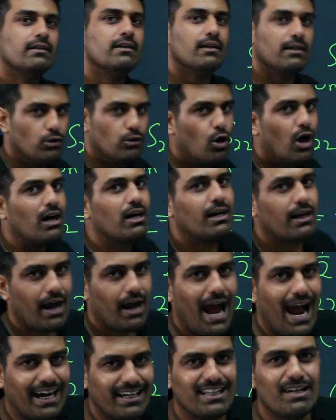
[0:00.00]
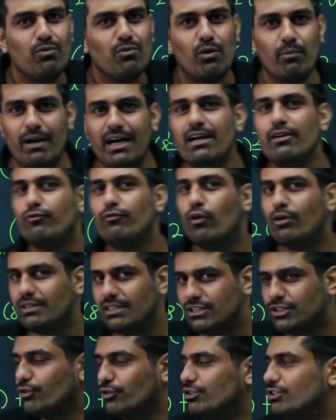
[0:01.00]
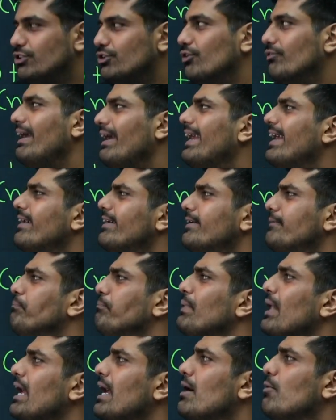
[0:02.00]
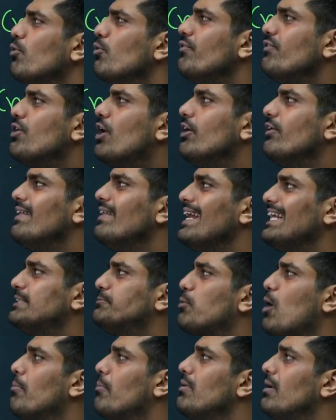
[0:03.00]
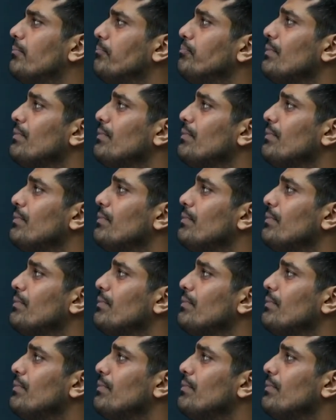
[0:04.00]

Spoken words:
Not at the moment for this question over here. Moving on to the next problem.